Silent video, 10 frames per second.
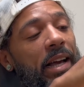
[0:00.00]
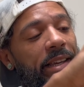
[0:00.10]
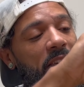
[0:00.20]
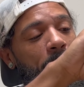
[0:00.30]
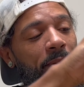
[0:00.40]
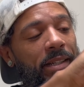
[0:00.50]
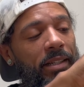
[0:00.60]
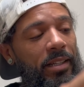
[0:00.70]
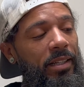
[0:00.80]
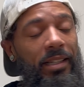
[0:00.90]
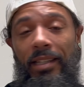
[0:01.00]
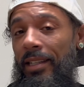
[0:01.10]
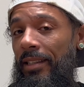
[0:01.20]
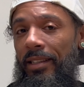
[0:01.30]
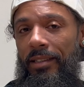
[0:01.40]
I keep it
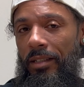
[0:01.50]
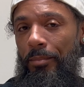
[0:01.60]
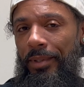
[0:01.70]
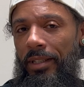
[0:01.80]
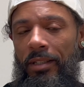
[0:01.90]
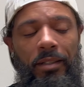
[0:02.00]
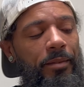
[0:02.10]
in the zippy,